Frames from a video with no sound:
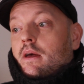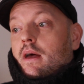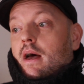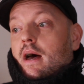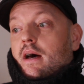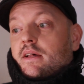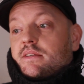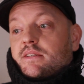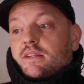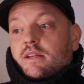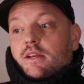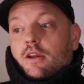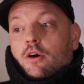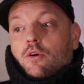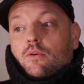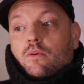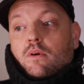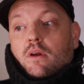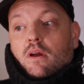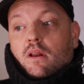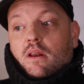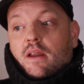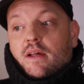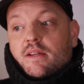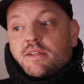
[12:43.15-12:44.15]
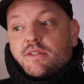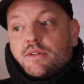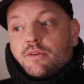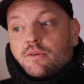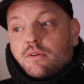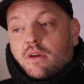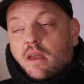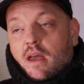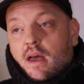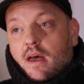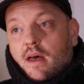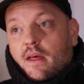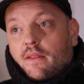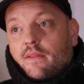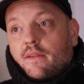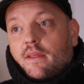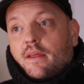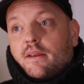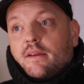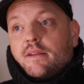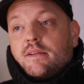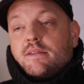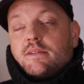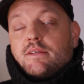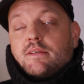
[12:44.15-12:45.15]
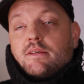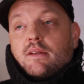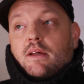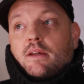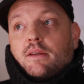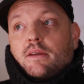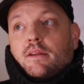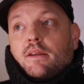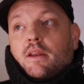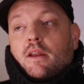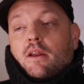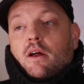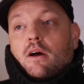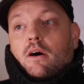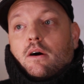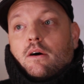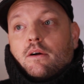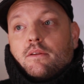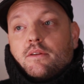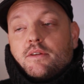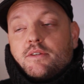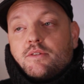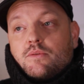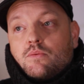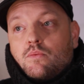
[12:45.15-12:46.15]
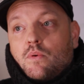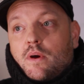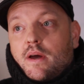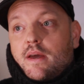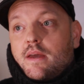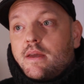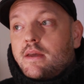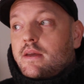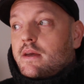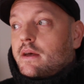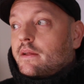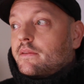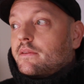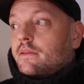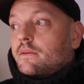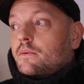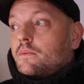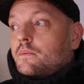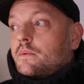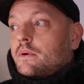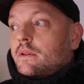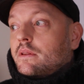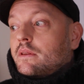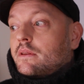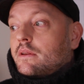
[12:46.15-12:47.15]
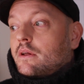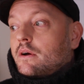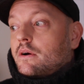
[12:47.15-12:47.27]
as local as you can, and it's, and in an honest way, and with